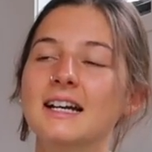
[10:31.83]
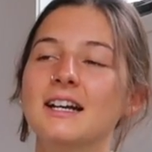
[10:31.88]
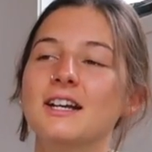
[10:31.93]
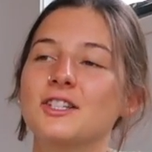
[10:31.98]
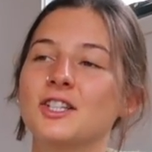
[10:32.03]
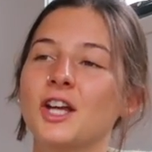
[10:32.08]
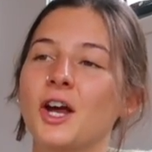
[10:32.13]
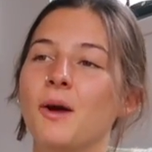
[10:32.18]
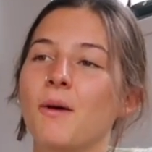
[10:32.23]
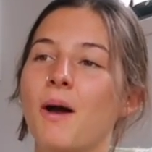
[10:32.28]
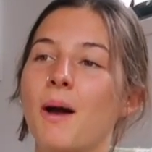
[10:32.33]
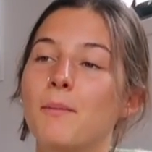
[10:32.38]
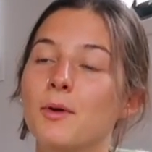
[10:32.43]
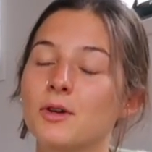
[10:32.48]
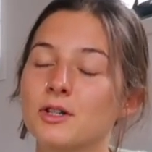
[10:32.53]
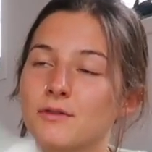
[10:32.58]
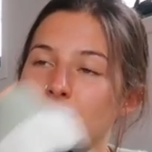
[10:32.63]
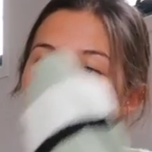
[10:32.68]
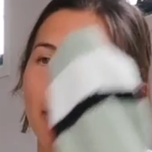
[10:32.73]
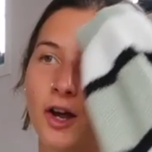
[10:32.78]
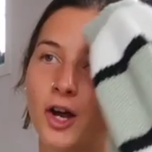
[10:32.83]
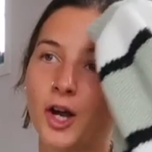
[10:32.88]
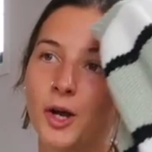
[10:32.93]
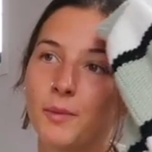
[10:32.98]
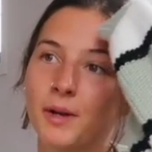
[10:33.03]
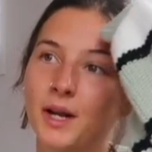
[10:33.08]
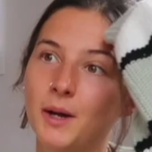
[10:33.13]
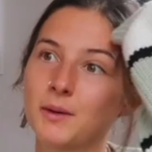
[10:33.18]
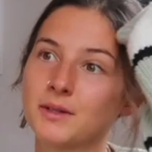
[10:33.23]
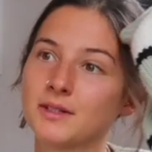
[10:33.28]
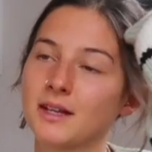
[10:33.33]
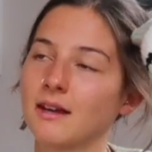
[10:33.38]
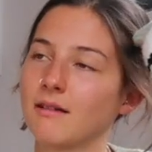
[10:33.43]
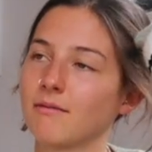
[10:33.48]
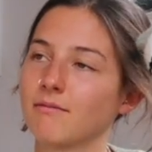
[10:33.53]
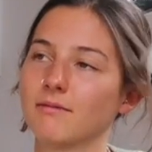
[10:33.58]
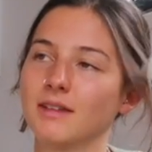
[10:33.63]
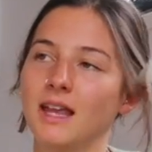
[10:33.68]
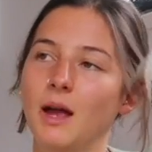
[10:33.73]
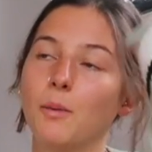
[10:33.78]
So I booked a flight home, and I was like,
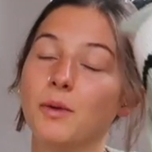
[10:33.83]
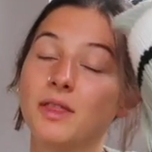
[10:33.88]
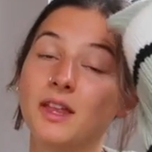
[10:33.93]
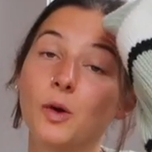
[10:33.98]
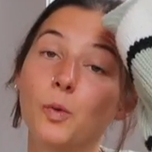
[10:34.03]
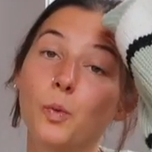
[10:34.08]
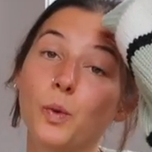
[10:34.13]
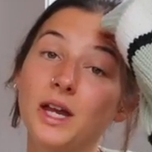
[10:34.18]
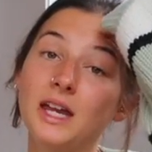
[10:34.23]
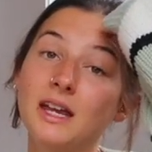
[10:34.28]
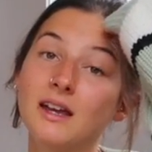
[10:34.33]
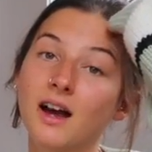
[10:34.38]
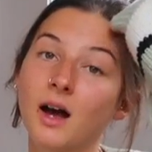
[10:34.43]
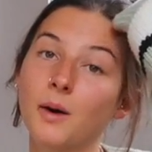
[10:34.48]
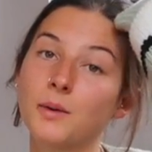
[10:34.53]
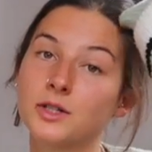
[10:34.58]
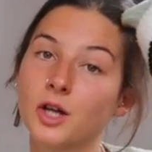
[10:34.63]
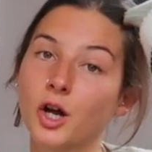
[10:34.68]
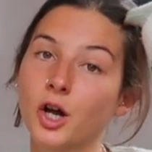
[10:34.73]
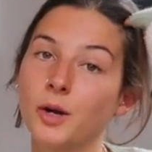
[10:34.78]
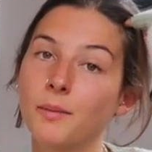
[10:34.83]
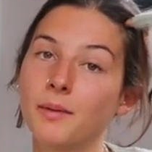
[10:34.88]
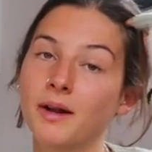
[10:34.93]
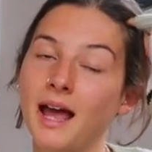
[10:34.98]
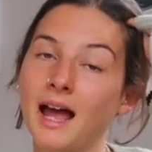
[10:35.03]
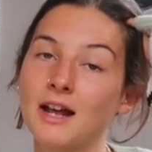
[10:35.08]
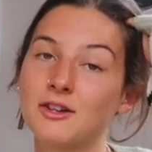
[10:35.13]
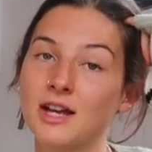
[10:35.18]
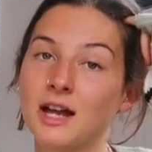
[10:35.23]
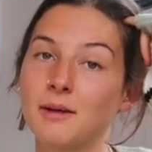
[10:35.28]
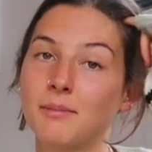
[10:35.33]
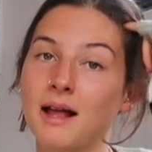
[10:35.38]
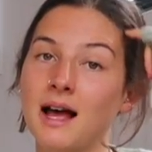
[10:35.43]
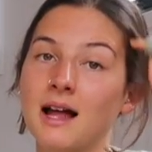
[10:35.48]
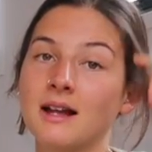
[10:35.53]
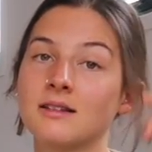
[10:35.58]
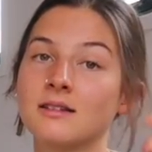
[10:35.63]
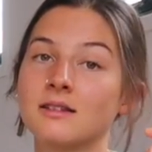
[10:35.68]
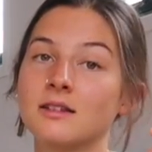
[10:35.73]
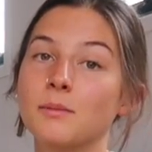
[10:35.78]
yeah, within a week I was home, and I actually had
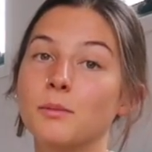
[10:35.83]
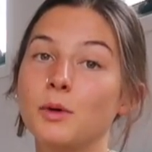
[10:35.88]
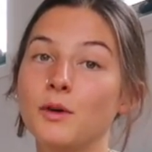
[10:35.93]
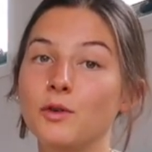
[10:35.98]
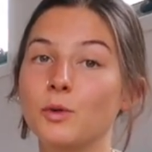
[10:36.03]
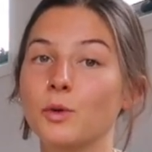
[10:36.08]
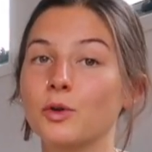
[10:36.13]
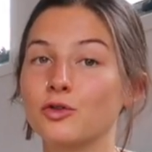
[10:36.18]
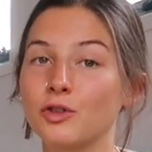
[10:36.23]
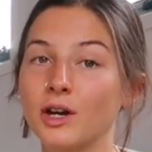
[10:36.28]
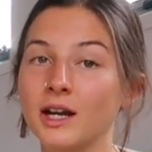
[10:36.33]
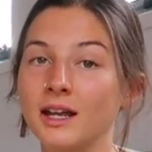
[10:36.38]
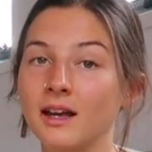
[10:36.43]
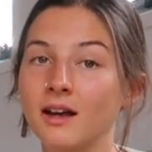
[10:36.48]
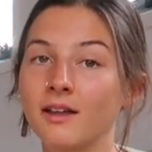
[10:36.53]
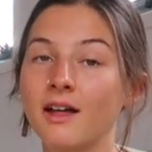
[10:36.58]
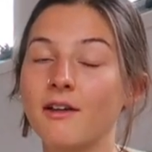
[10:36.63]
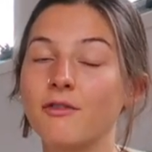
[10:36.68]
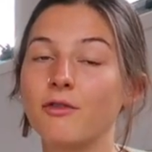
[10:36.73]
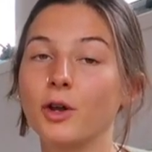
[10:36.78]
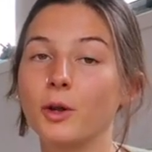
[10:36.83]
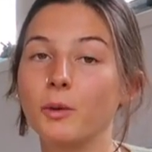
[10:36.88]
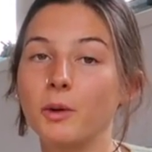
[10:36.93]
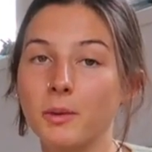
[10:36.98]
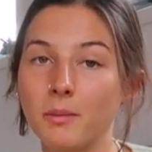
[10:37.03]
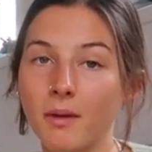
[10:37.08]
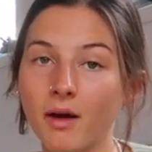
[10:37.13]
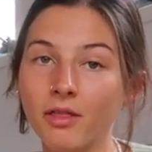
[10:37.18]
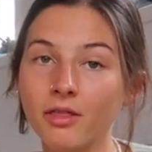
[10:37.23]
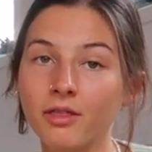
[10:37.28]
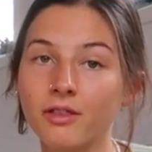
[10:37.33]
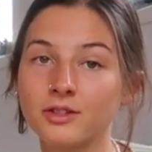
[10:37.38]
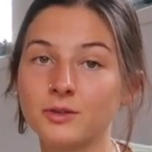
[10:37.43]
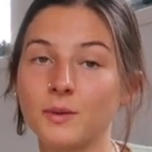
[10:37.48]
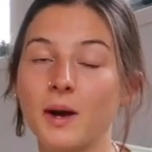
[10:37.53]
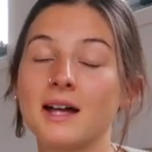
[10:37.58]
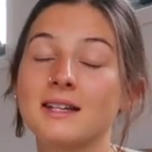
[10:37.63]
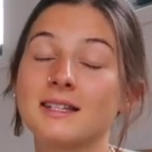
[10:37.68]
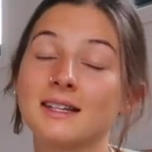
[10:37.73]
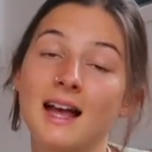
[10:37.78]
plans to move to Australia that following month. So
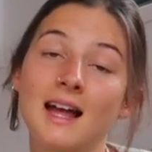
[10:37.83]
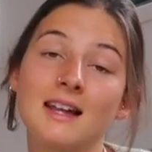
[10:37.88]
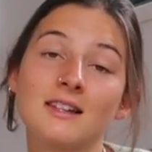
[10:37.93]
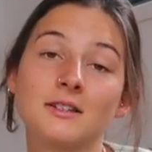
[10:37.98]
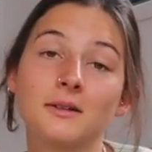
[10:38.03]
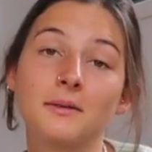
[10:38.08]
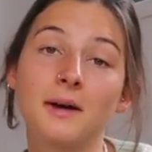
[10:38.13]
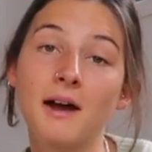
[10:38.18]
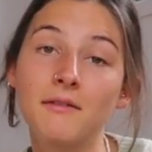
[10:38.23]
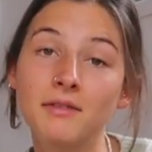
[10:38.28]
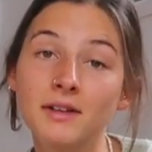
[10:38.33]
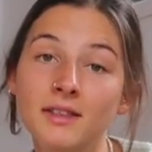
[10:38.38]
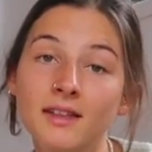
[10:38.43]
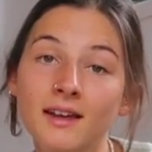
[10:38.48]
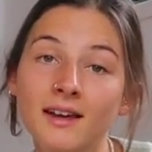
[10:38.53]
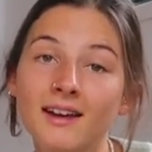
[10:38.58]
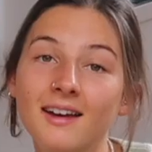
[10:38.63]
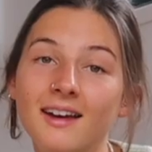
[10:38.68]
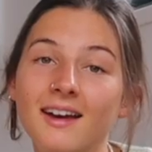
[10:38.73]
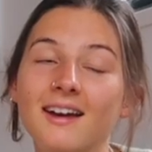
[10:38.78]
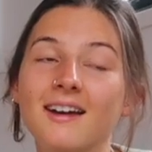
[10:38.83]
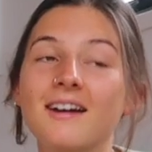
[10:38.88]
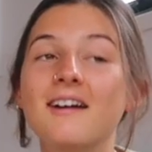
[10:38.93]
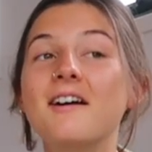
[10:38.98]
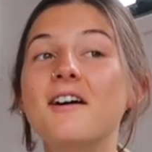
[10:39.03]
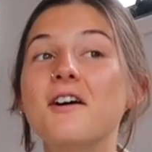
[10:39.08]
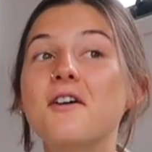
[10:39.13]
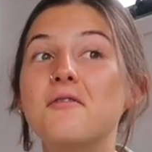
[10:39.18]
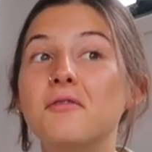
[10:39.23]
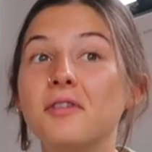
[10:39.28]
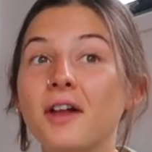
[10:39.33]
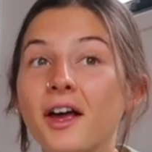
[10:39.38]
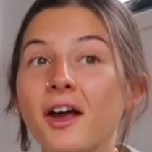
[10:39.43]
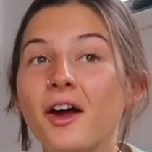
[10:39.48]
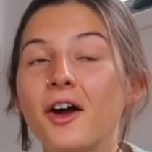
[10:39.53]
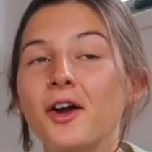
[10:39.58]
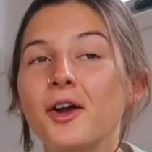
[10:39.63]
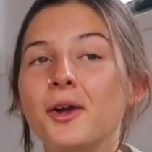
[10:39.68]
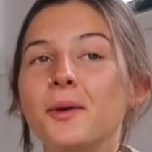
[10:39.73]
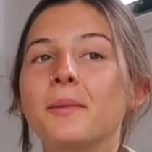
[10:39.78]
I had to cancel everything, fly
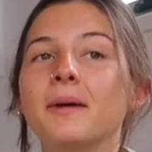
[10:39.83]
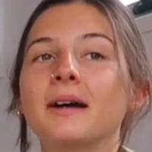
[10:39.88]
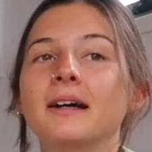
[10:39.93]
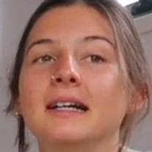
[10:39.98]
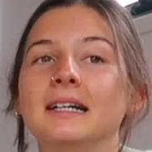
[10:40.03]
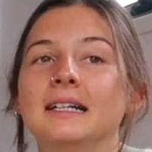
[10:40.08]
home,